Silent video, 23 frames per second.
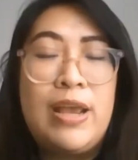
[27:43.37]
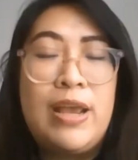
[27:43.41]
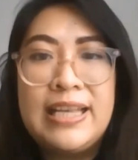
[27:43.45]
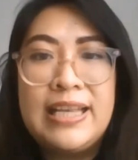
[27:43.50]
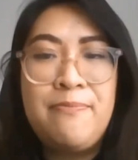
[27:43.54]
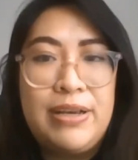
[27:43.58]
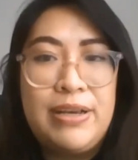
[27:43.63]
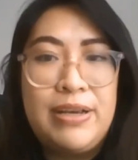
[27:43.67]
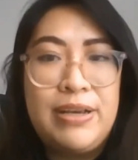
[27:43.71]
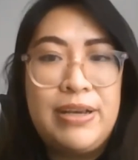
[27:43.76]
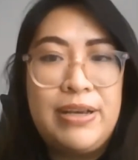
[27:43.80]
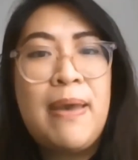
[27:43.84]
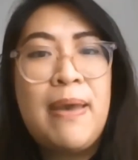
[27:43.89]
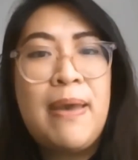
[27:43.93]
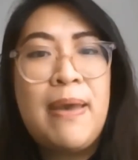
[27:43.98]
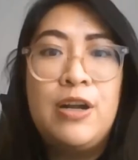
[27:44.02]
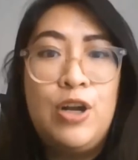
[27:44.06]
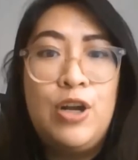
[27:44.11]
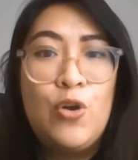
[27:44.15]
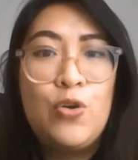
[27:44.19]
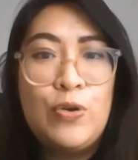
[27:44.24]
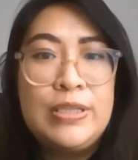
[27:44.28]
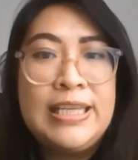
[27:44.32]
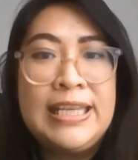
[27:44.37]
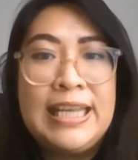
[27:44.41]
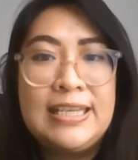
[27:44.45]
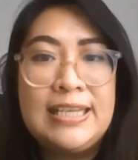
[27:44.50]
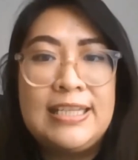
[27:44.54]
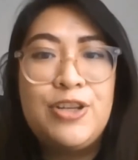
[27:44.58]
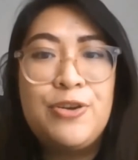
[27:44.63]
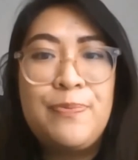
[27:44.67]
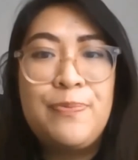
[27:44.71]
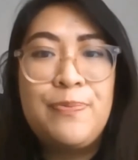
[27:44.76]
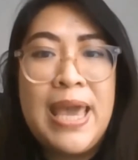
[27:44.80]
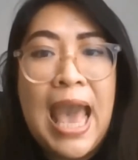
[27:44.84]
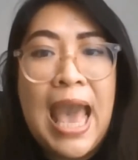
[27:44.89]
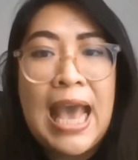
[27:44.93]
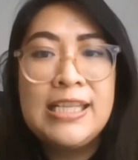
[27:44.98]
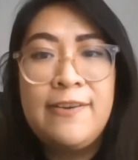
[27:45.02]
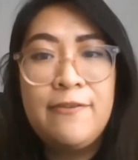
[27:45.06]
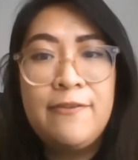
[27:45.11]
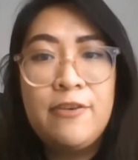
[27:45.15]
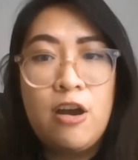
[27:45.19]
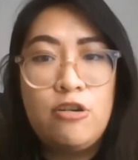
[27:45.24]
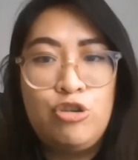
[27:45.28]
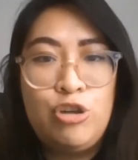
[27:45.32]
citizens to be active
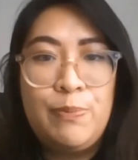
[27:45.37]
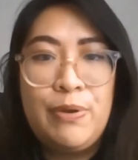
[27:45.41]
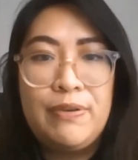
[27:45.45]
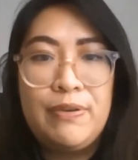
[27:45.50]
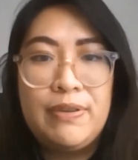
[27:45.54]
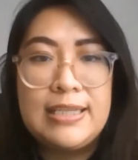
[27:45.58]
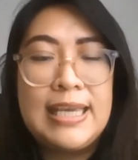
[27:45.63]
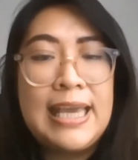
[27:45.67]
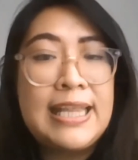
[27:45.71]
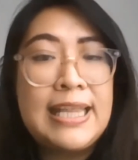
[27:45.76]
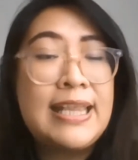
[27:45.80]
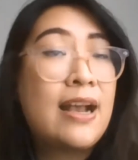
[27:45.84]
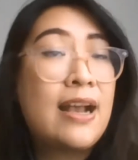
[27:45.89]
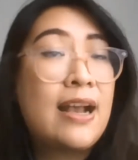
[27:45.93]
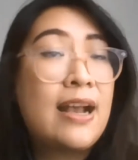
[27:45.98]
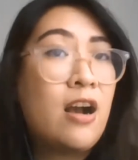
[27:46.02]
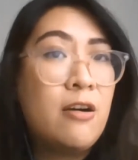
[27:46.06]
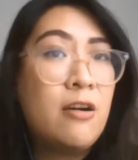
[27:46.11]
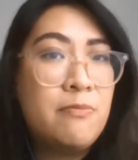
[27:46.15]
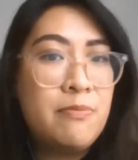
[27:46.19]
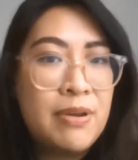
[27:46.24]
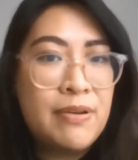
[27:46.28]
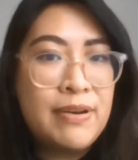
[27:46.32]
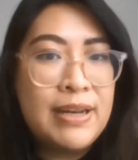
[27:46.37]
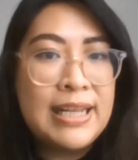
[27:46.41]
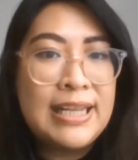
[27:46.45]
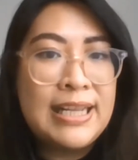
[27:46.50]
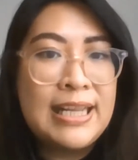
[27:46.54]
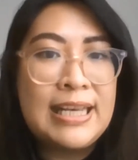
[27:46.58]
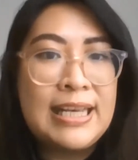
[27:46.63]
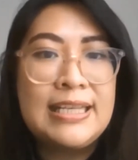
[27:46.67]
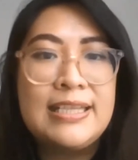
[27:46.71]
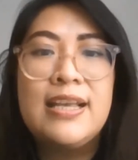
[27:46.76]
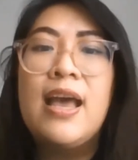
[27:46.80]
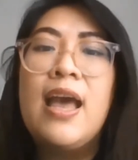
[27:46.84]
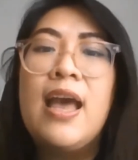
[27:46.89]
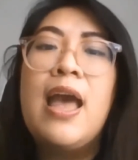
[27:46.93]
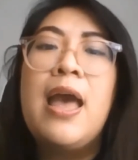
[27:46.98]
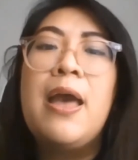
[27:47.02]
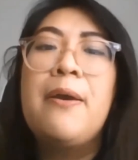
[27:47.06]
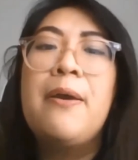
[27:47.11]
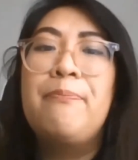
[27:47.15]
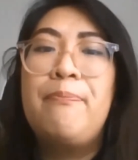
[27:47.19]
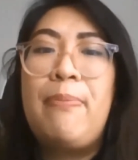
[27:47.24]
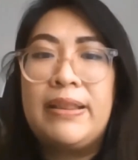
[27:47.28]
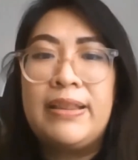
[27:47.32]
contributors in their communities.
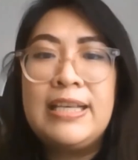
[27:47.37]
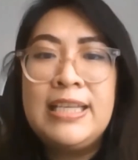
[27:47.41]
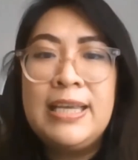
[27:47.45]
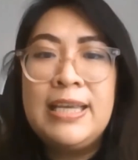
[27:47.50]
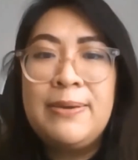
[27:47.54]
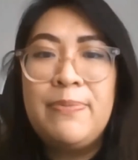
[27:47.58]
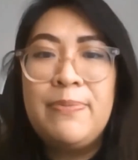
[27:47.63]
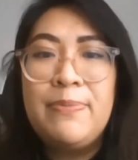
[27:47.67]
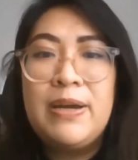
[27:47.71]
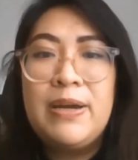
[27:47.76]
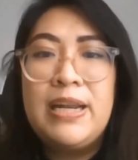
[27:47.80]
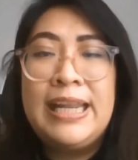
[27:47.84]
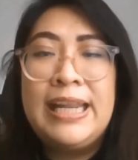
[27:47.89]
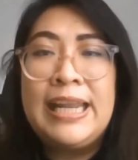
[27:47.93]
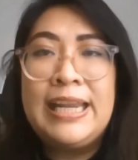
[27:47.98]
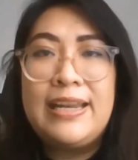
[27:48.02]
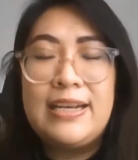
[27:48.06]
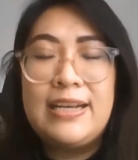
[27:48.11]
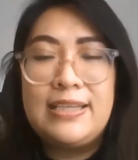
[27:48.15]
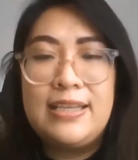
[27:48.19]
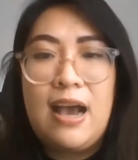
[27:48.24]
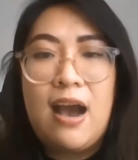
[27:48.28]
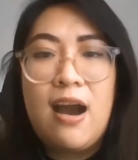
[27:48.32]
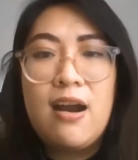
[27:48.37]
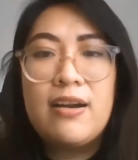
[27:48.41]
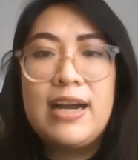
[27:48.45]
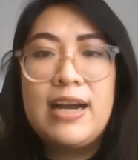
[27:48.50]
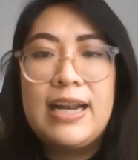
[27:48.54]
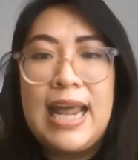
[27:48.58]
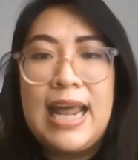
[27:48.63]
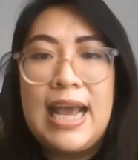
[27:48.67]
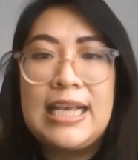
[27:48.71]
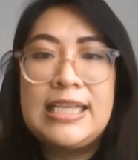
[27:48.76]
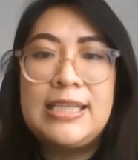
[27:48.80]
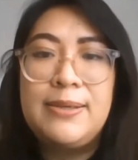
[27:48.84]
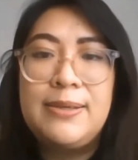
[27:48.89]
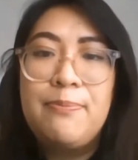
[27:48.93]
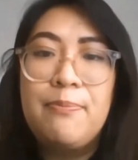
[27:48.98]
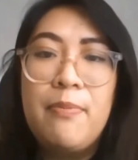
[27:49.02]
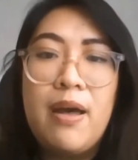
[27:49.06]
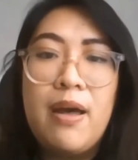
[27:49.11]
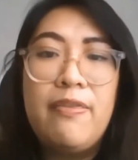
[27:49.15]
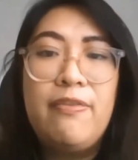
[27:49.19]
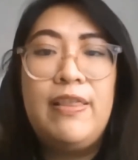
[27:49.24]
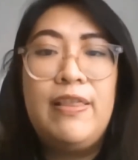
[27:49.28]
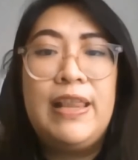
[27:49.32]
Participant leaders organize
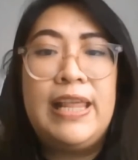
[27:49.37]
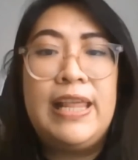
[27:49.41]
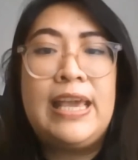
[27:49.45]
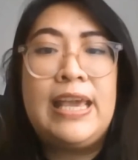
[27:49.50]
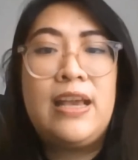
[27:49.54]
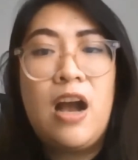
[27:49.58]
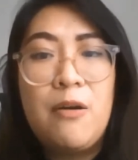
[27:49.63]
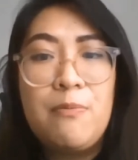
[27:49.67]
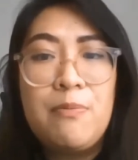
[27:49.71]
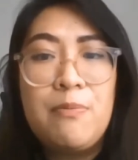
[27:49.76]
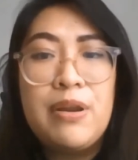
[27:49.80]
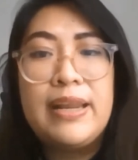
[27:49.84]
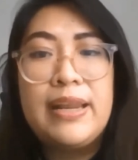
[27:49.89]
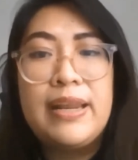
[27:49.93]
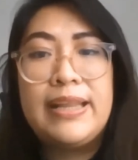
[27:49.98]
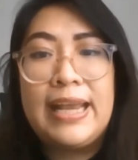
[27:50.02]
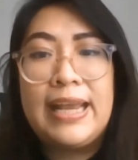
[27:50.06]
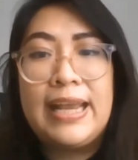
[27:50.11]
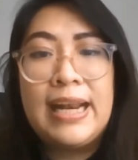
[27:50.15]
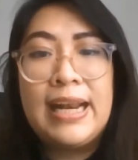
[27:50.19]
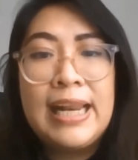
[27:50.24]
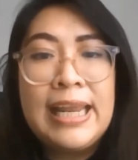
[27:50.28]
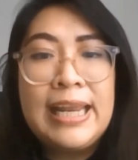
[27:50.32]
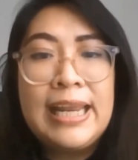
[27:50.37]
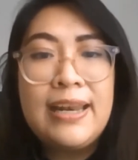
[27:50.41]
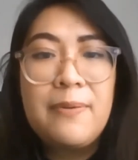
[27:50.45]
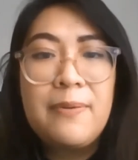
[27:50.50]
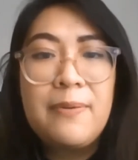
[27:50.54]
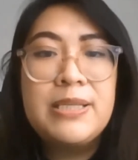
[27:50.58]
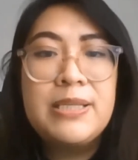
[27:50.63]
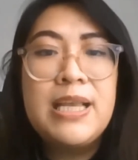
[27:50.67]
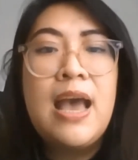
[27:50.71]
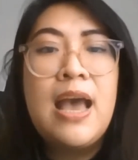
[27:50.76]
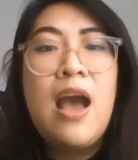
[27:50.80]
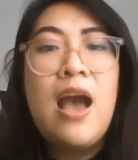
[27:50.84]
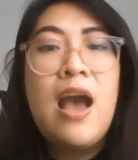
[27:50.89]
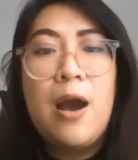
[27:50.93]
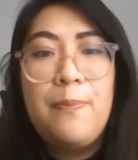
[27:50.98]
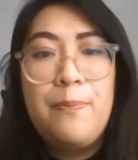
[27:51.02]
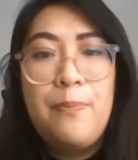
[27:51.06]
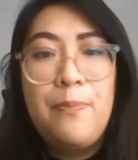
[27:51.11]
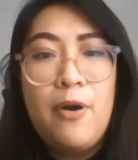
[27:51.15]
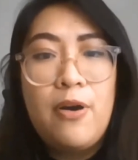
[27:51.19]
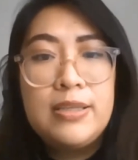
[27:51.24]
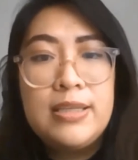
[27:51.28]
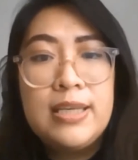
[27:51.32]
monthly community cleanups,
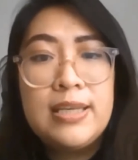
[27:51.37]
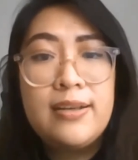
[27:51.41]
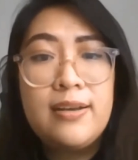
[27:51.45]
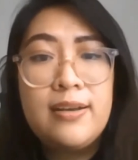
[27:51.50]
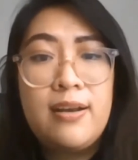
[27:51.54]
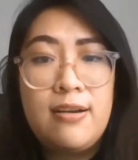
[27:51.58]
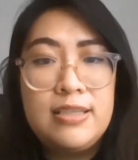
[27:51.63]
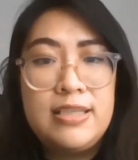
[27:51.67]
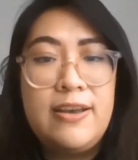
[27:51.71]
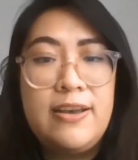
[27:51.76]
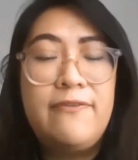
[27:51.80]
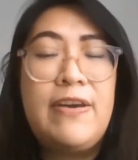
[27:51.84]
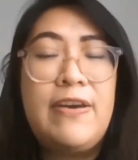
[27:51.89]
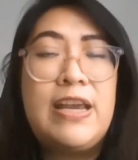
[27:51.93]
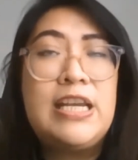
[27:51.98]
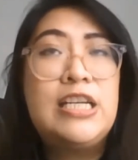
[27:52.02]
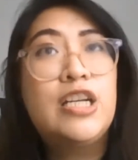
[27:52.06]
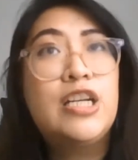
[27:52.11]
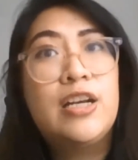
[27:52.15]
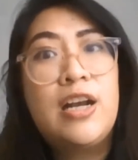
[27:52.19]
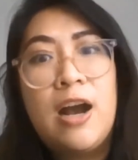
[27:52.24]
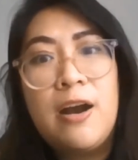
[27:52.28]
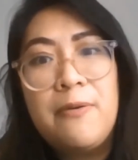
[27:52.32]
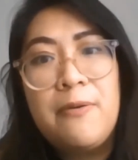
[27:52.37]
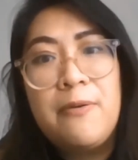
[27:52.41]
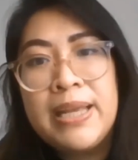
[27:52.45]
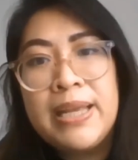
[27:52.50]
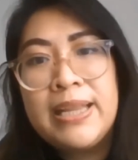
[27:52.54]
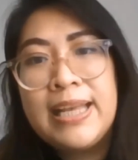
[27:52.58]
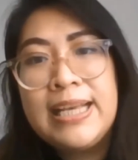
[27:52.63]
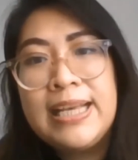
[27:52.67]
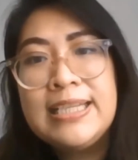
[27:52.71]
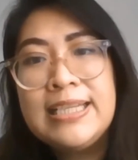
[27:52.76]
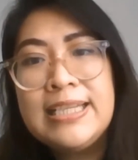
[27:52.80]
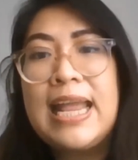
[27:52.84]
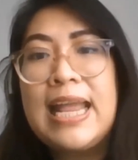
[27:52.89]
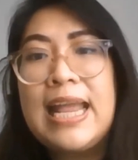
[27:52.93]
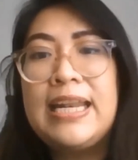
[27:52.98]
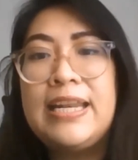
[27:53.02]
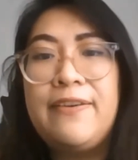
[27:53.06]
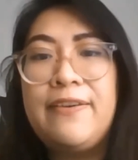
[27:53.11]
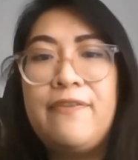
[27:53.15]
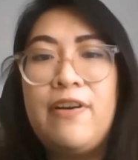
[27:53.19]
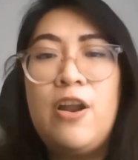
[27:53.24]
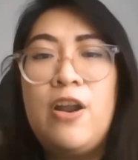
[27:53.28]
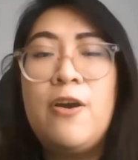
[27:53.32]
appointed conservation committees,
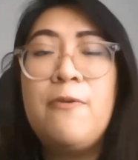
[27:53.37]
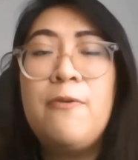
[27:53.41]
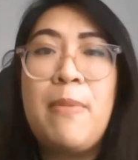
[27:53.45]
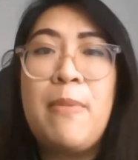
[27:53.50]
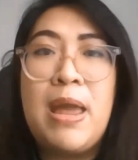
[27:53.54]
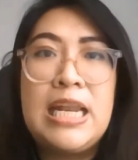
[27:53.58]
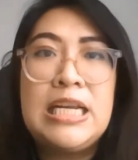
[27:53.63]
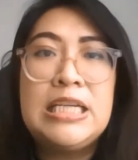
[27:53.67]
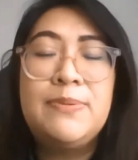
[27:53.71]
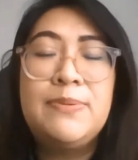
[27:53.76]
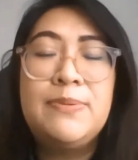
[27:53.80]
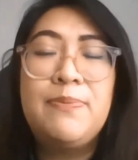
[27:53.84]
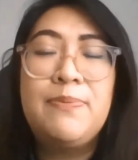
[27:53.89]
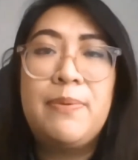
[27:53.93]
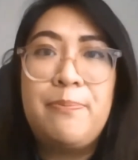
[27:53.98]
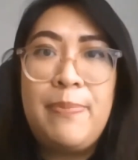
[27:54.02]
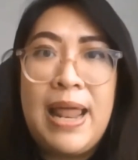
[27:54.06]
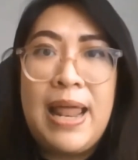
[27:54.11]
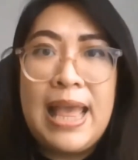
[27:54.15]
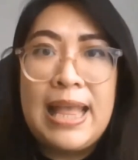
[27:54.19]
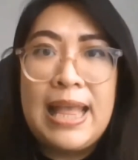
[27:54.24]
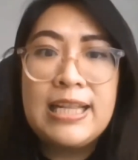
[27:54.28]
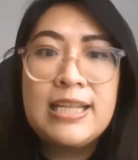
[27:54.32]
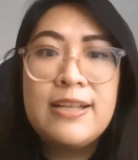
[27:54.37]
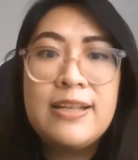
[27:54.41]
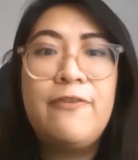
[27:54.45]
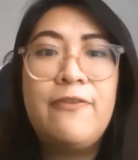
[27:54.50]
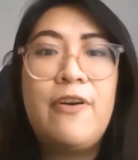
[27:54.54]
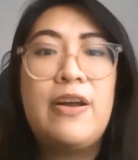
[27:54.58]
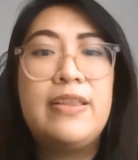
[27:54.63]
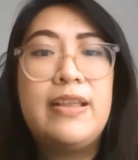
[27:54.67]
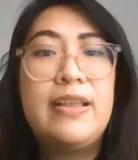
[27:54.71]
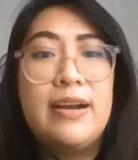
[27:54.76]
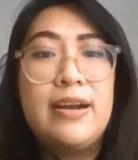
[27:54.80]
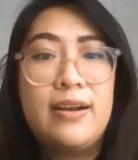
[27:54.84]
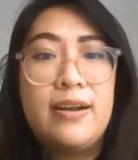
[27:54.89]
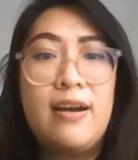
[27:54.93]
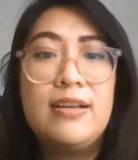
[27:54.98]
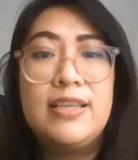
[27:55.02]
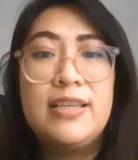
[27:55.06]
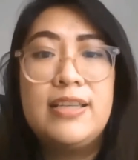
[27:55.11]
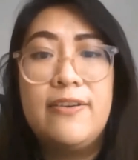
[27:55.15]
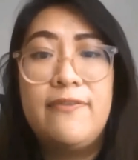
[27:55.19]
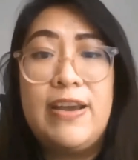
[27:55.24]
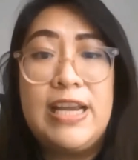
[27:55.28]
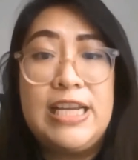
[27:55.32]
and develop management plans for the
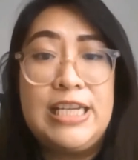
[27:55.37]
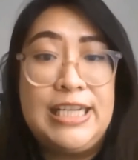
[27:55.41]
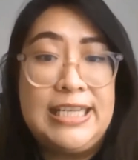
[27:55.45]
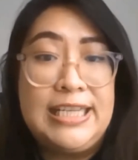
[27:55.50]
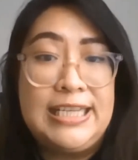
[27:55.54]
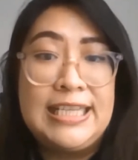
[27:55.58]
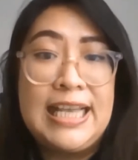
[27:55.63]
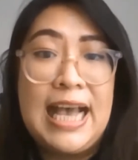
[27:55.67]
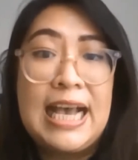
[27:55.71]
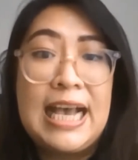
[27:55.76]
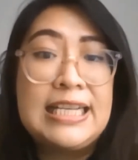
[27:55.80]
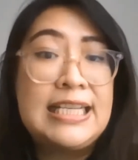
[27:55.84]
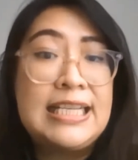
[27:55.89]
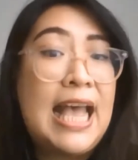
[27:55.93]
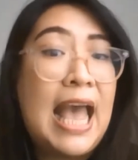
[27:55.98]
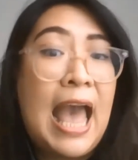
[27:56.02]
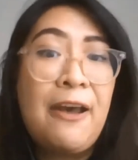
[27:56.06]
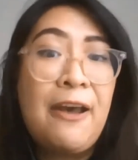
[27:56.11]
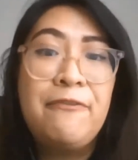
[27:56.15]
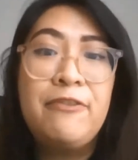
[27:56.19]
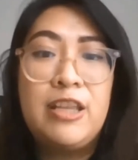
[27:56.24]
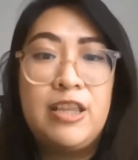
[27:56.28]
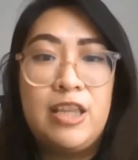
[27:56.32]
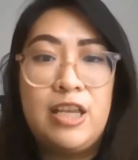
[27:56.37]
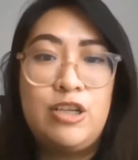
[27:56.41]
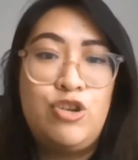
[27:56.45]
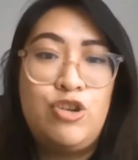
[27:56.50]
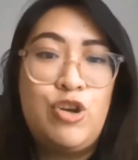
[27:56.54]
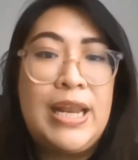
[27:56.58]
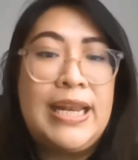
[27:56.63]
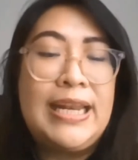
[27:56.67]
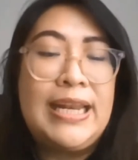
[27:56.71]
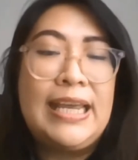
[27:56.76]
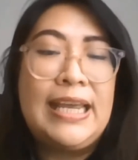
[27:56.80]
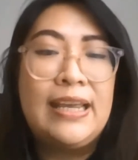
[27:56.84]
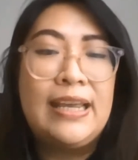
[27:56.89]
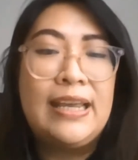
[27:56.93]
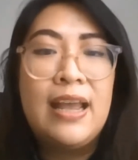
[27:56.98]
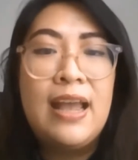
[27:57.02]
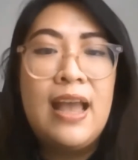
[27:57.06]
conservation sites after the training.